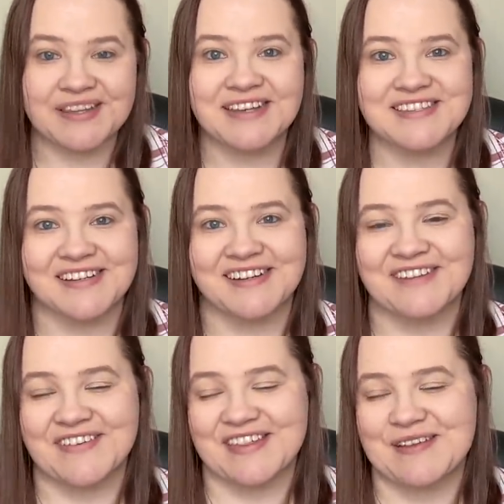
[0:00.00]
lights on and
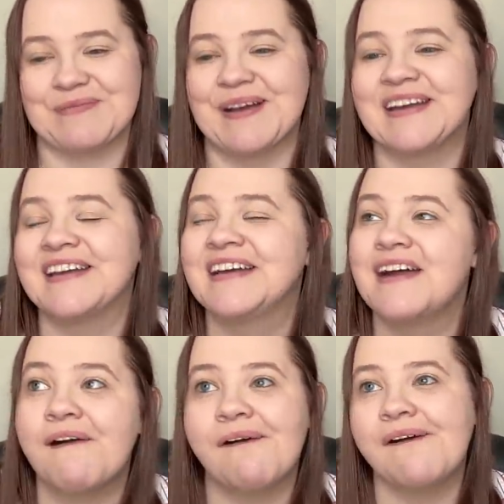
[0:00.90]
everything, but
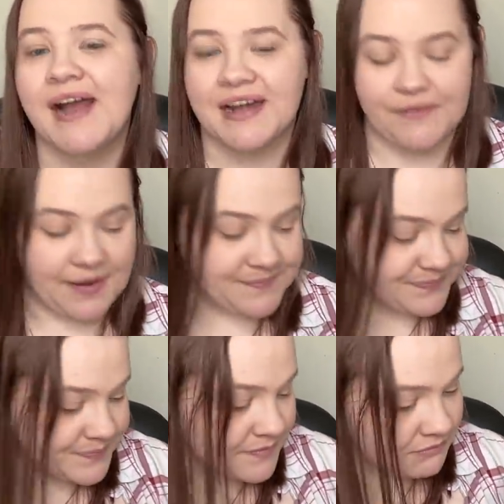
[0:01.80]
anyway.
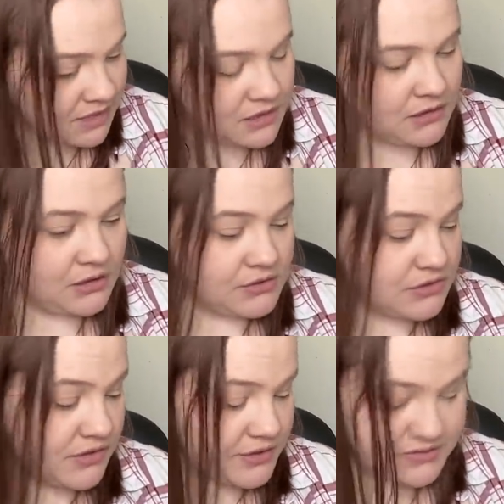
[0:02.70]

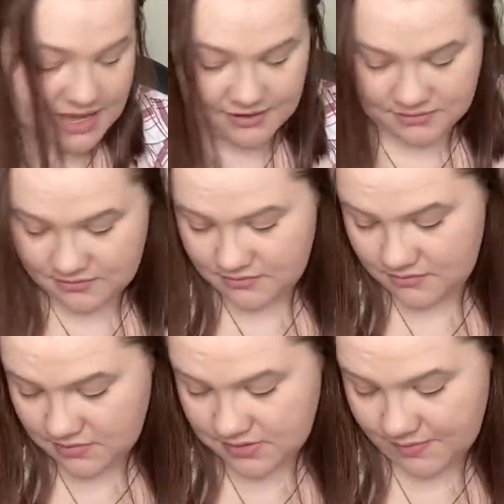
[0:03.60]
So there's that
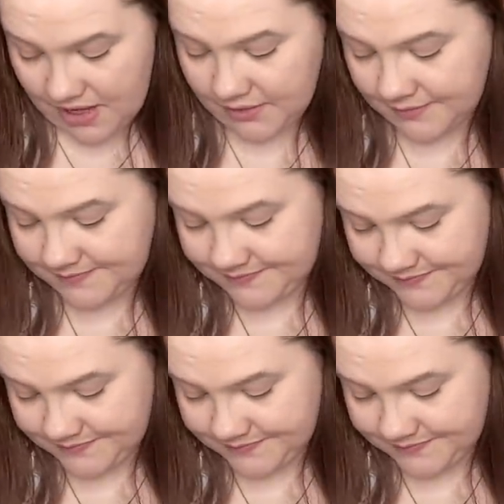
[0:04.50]
debacle.